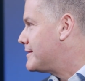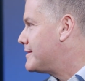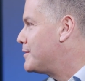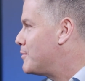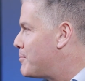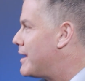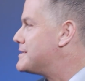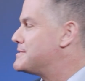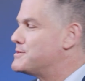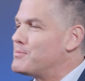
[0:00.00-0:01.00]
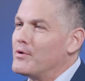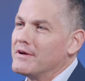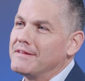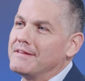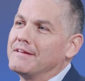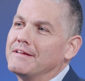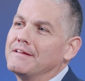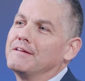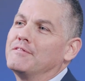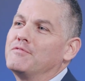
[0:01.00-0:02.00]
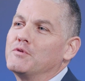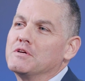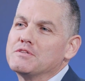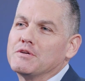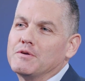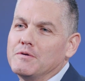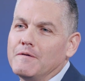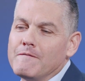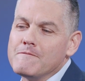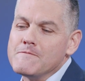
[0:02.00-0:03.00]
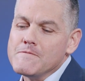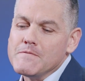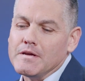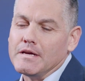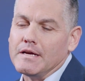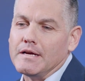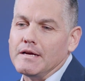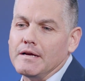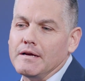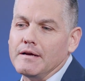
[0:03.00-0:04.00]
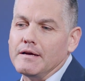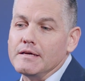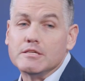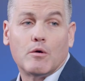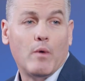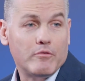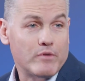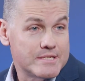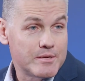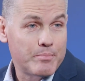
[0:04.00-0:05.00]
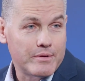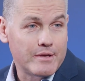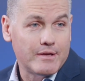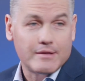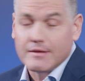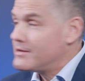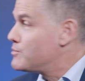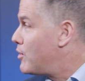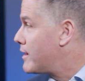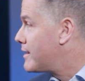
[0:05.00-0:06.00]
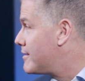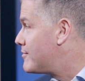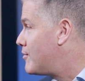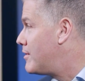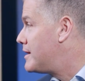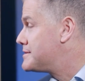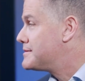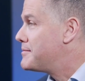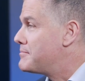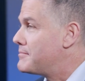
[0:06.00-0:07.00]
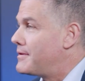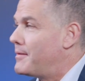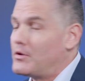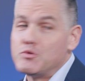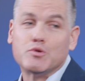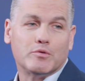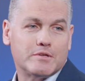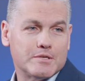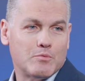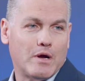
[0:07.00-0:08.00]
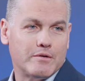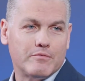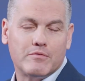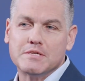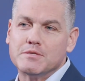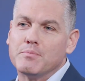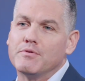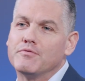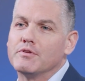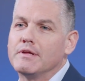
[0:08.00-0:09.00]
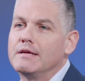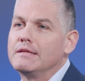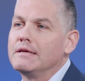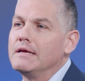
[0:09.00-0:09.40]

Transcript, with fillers: I think we passed this point uh, a few years ago. Uh, is there one recipe that is working for us? I'm, I'm not sure there's one recipe for that.